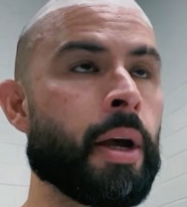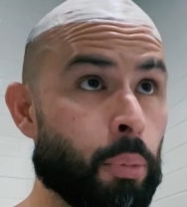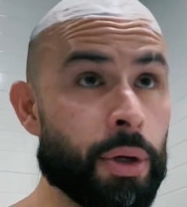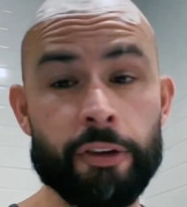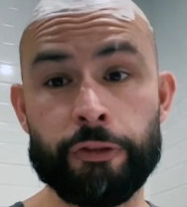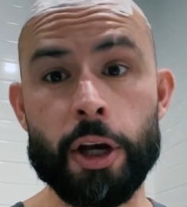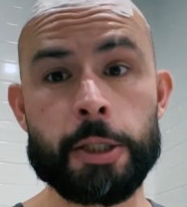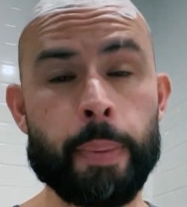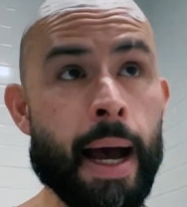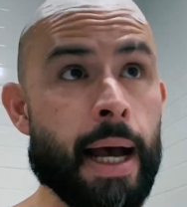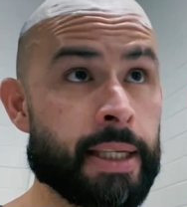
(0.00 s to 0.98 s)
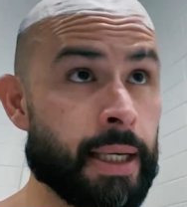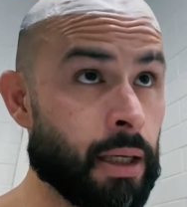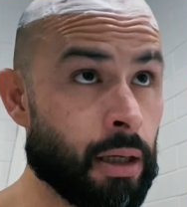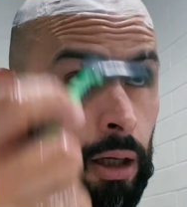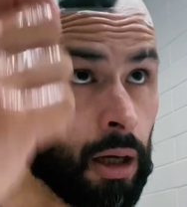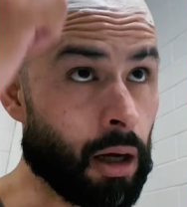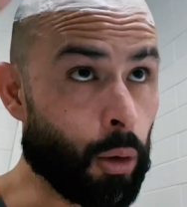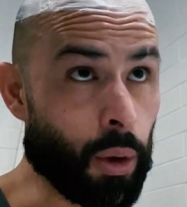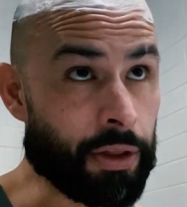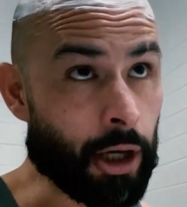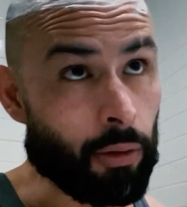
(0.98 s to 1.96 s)
With the first passing,
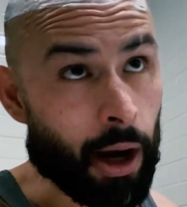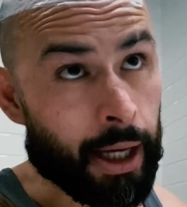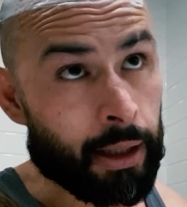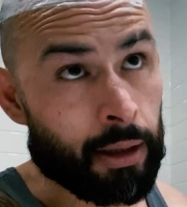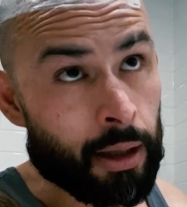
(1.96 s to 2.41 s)
with the grain,